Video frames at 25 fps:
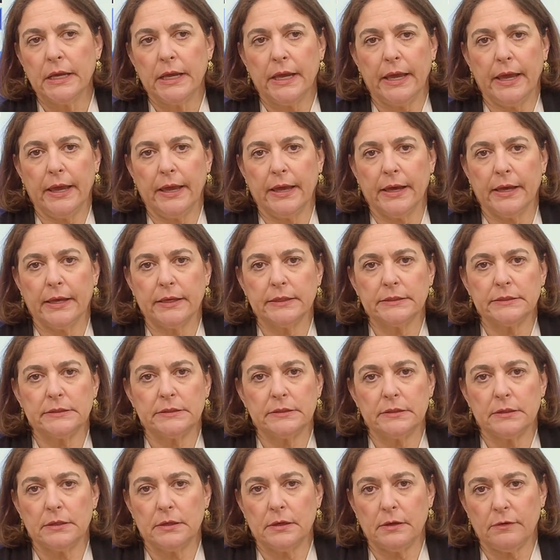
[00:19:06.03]
And
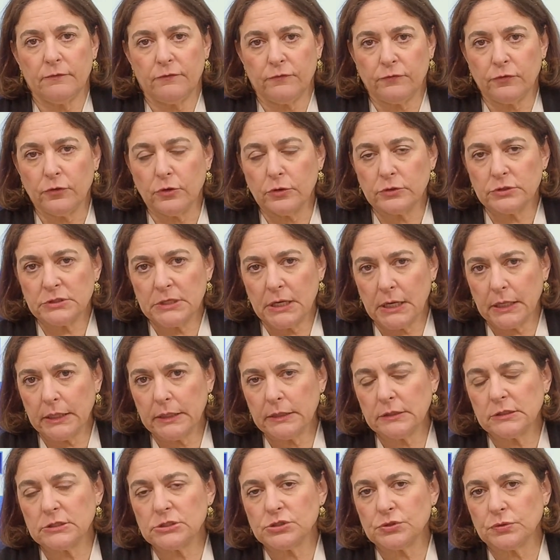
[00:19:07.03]
for
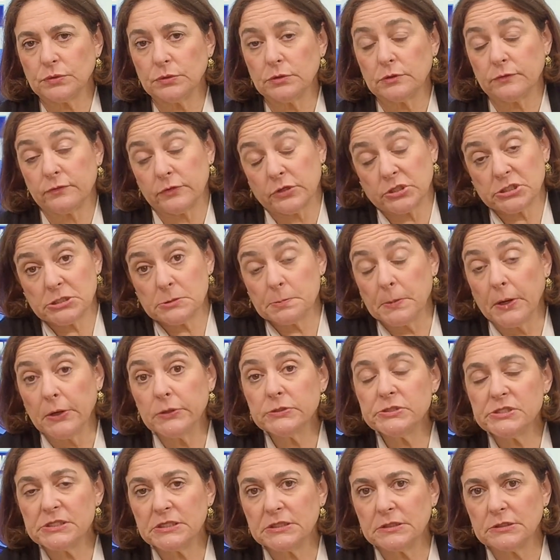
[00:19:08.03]
telling the truth, for
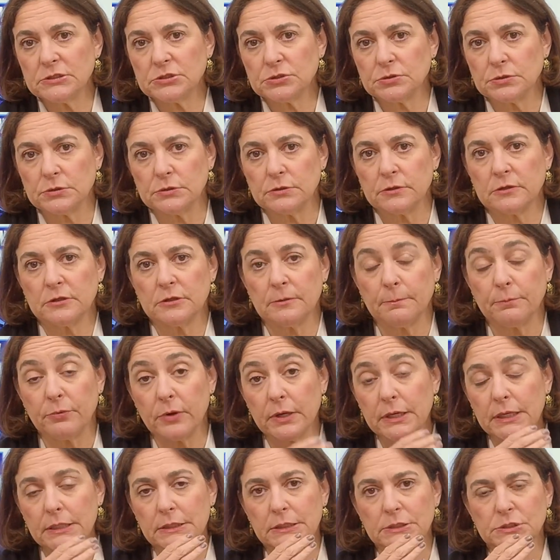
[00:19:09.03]
exposing the truth, to
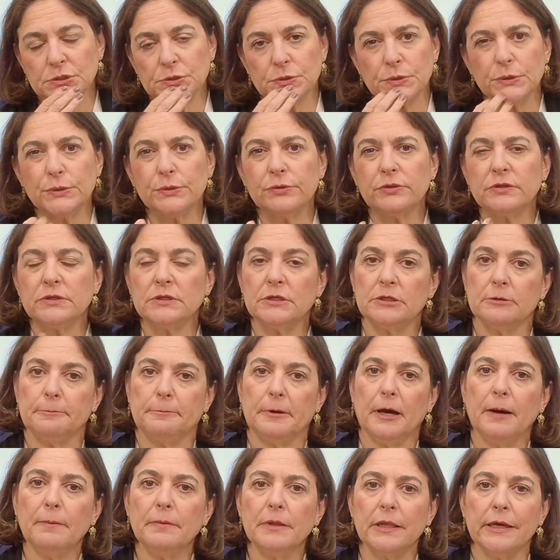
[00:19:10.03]
bringing the truth to the
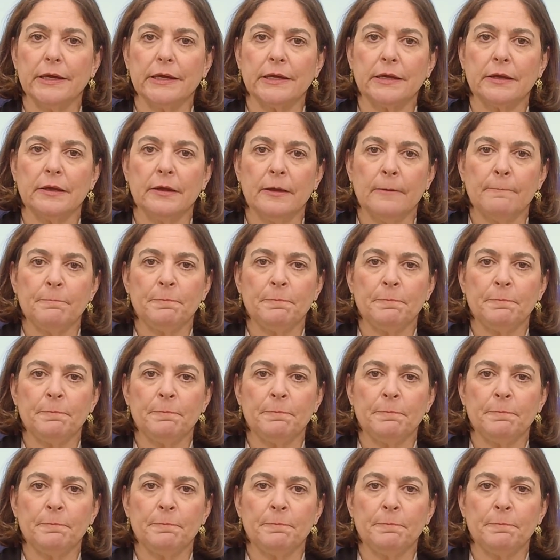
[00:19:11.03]
public,